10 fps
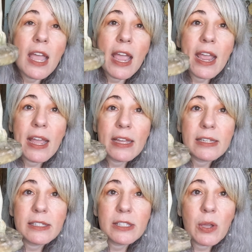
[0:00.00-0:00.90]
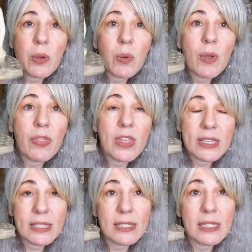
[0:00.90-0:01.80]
And so this